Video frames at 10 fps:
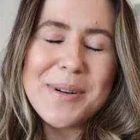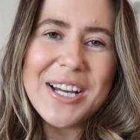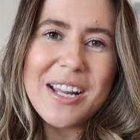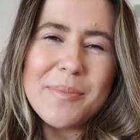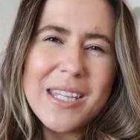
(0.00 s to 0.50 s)

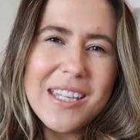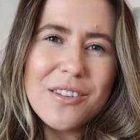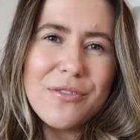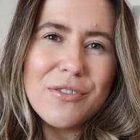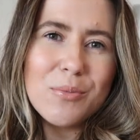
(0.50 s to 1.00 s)
But I'm
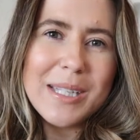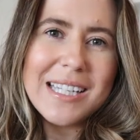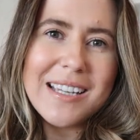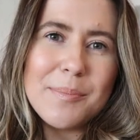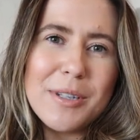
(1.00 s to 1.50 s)
thinking of
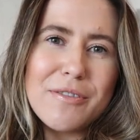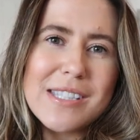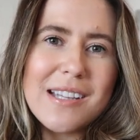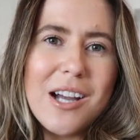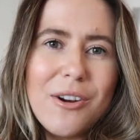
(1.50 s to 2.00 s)
filming a bit of
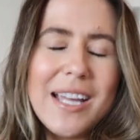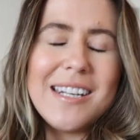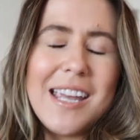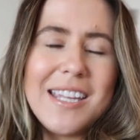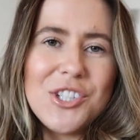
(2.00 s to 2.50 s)
a Zara
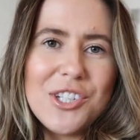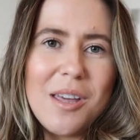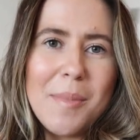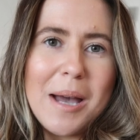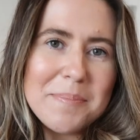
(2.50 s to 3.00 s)
and
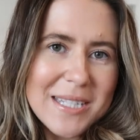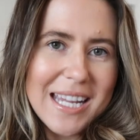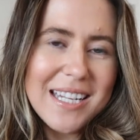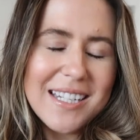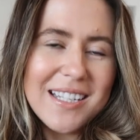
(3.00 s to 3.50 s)
H&M
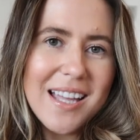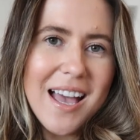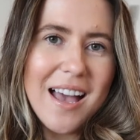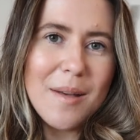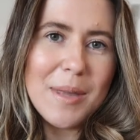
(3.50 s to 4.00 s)
update
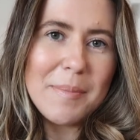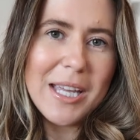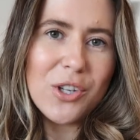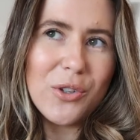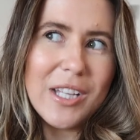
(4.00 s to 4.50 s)
that
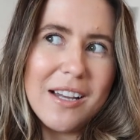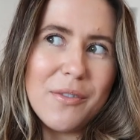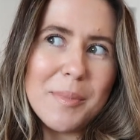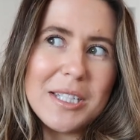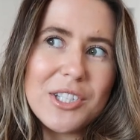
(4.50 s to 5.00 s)
might go
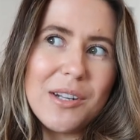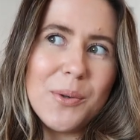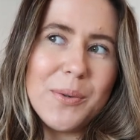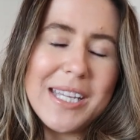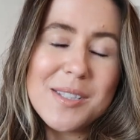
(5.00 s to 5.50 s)
live on my
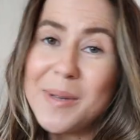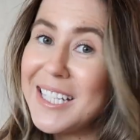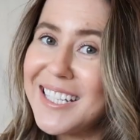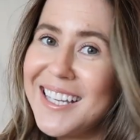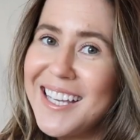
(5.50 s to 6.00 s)
channel next
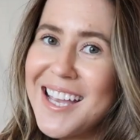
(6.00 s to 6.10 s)
week.